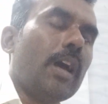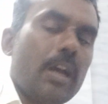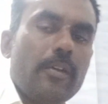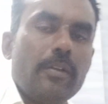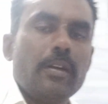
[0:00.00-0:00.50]

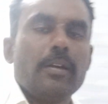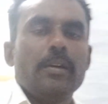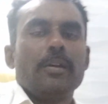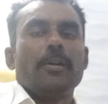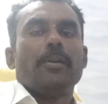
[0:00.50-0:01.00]
Uh,
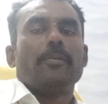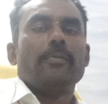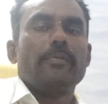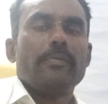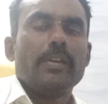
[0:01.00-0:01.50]

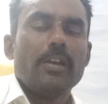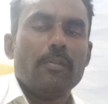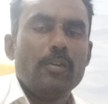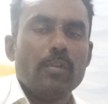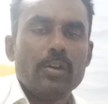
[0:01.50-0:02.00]
we
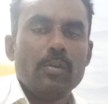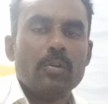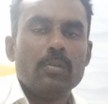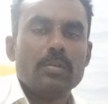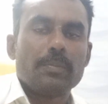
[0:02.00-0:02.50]
everyone
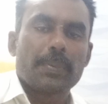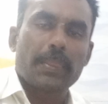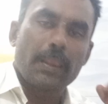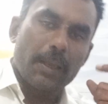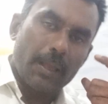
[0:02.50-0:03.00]
know
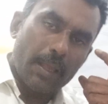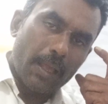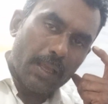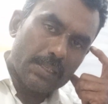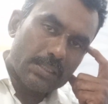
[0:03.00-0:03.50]

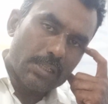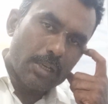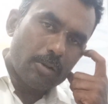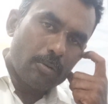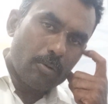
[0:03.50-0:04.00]

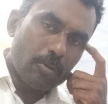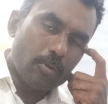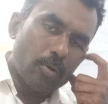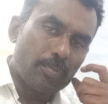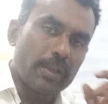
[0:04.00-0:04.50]
Alistair
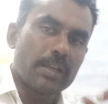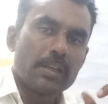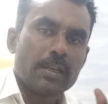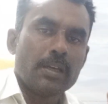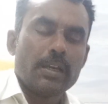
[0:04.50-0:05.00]
Conde
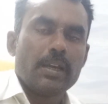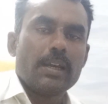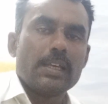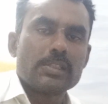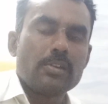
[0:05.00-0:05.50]

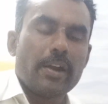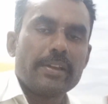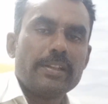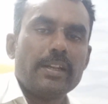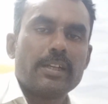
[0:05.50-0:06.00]
has
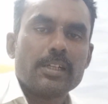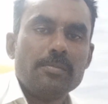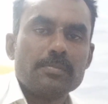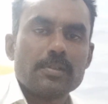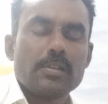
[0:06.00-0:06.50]
coined the
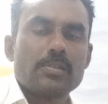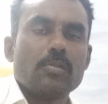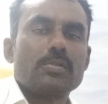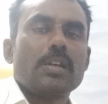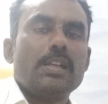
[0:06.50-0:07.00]
term
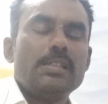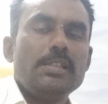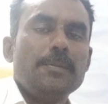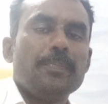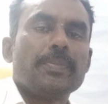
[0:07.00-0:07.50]
sociology.